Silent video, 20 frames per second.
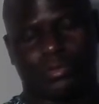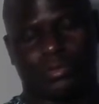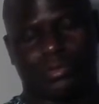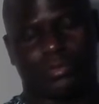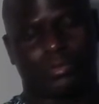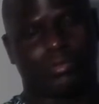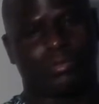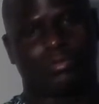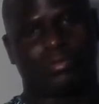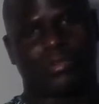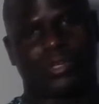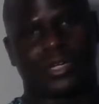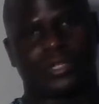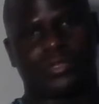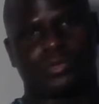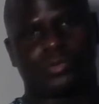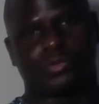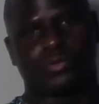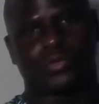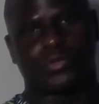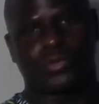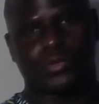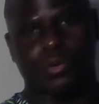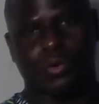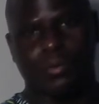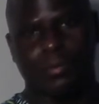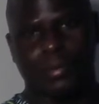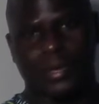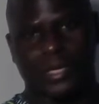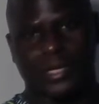You've gone to so
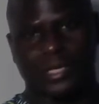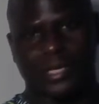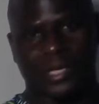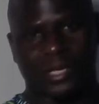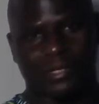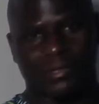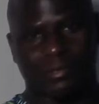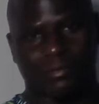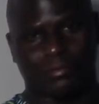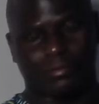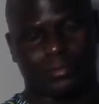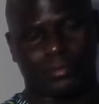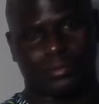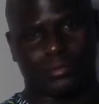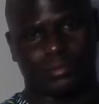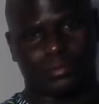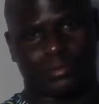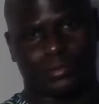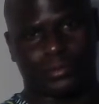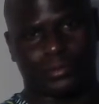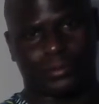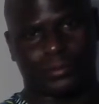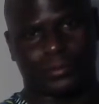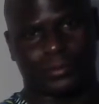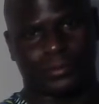many interviews.